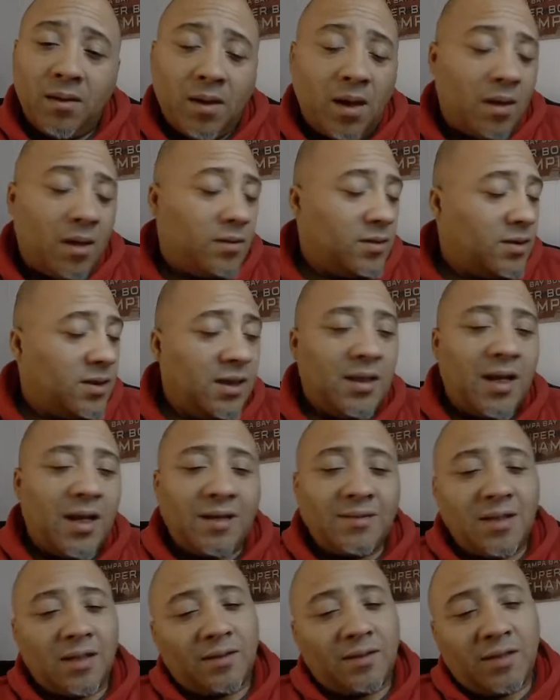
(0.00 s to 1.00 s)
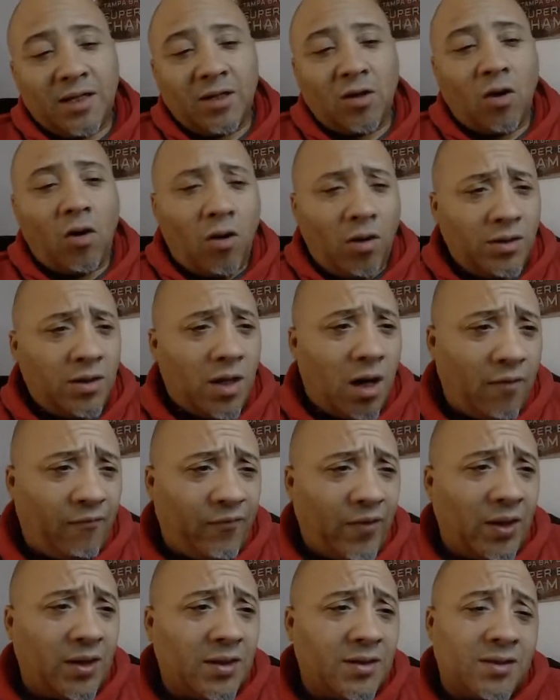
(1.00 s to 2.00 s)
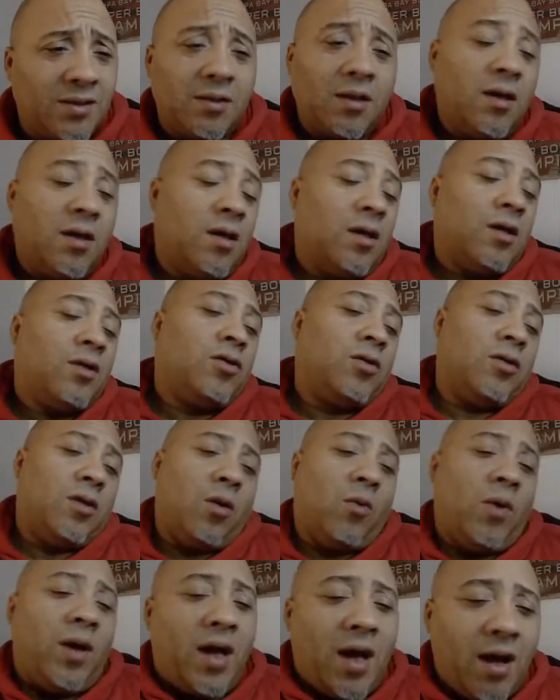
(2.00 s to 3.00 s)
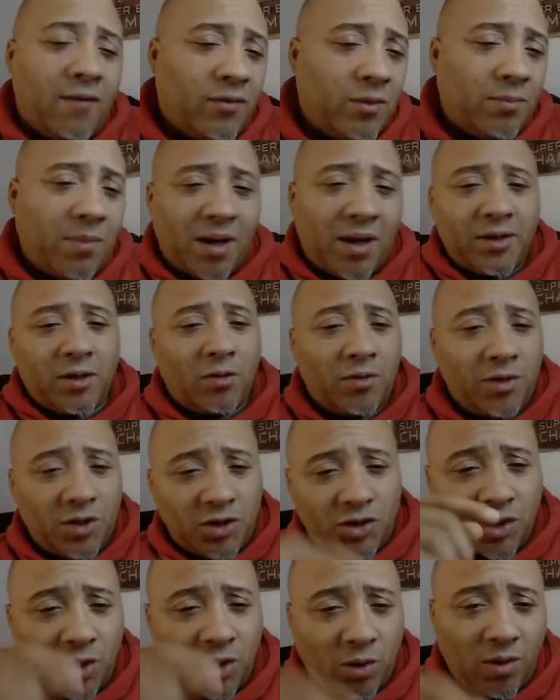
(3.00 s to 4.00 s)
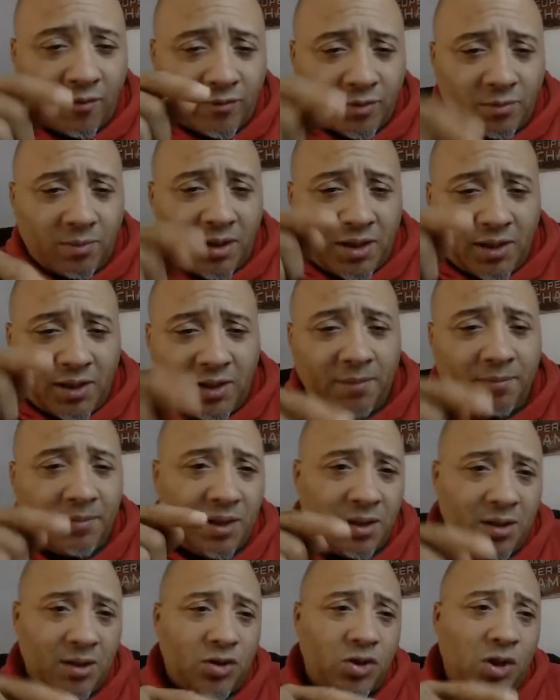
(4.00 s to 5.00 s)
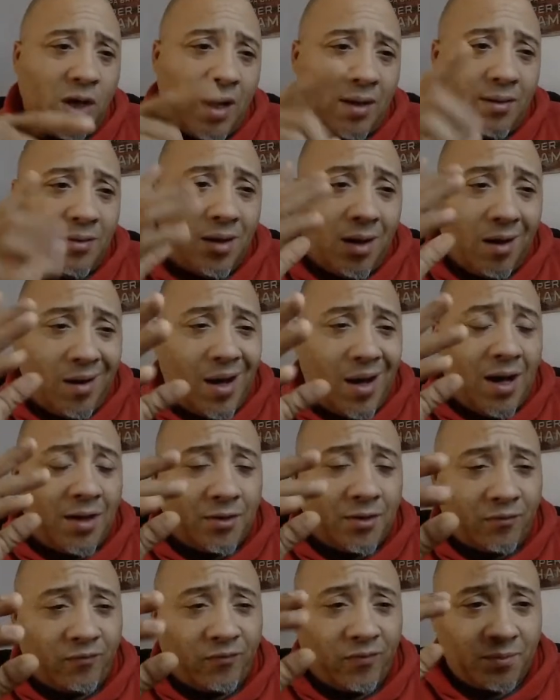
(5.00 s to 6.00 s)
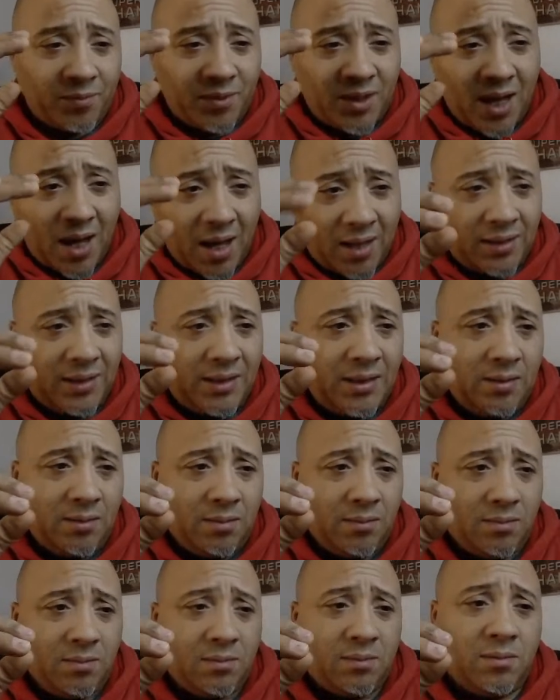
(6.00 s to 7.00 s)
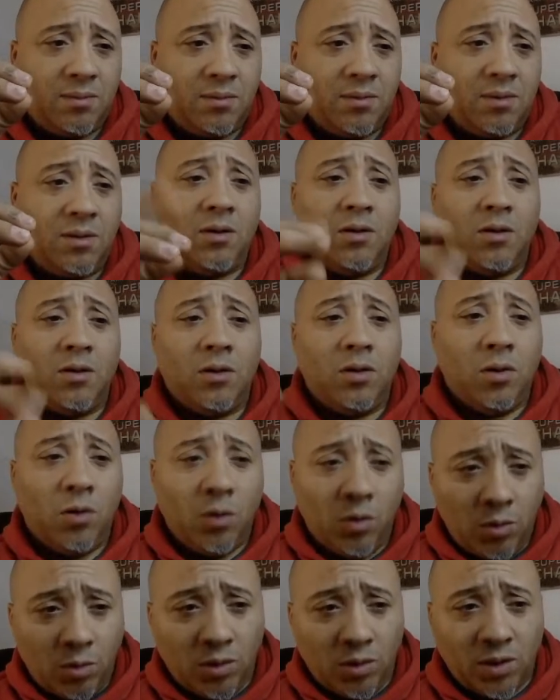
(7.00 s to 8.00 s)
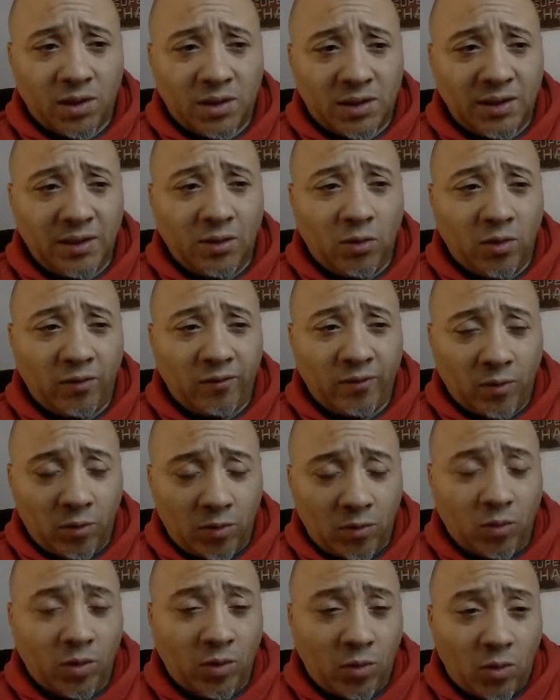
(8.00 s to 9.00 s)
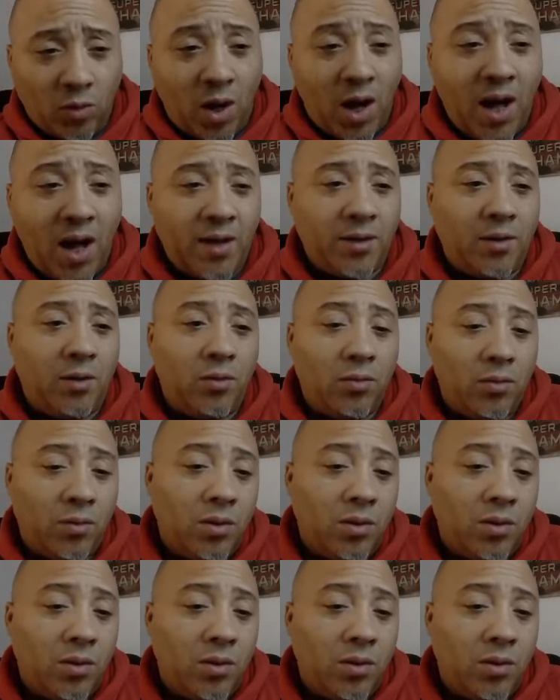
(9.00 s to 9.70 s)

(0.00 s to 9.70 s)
See, that's the thing. All y'all fellas, you know what? Everybody on this show, everybody that be in the chat, y'all either from Cali or Ohio,